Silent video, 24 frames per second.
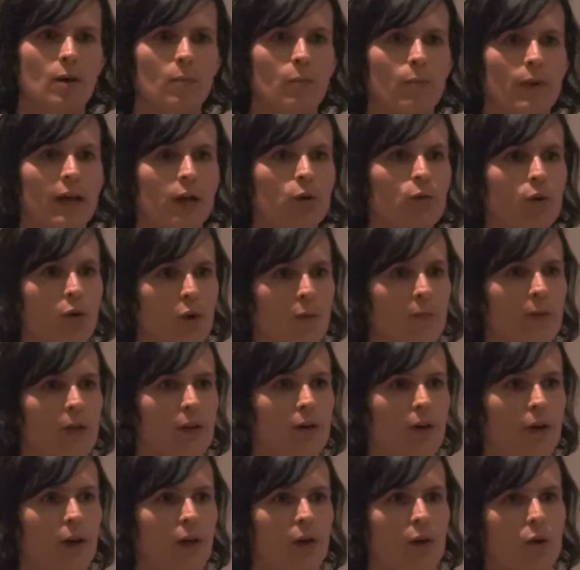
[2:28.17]

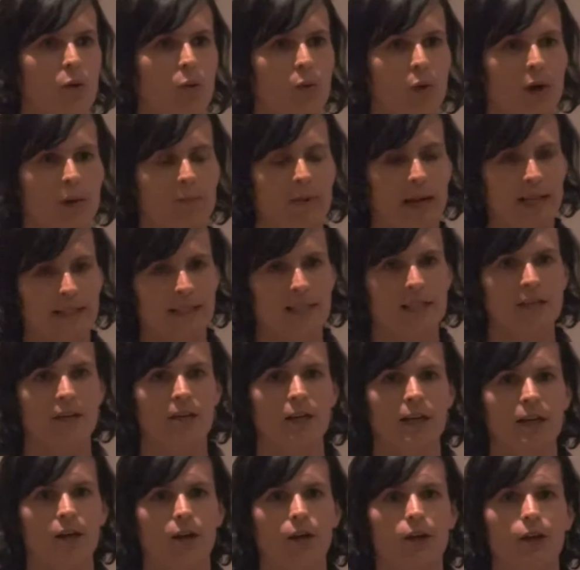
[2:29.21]
microbial or
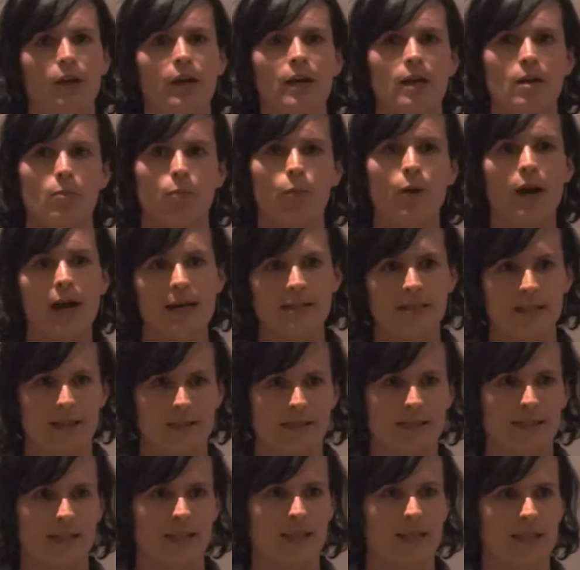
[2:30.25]
bacterial
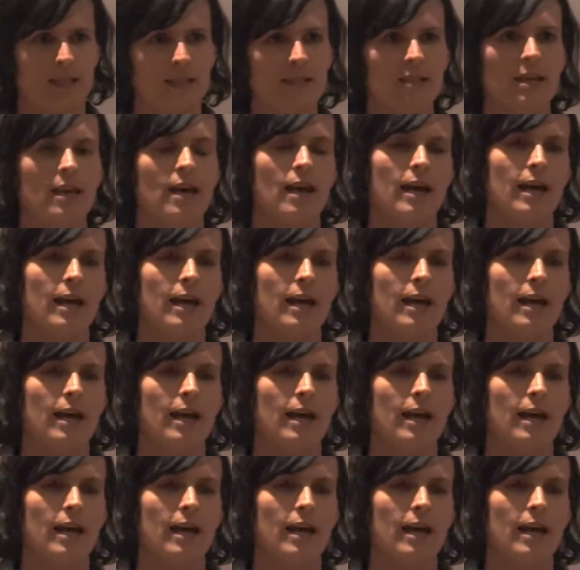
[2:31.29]
processes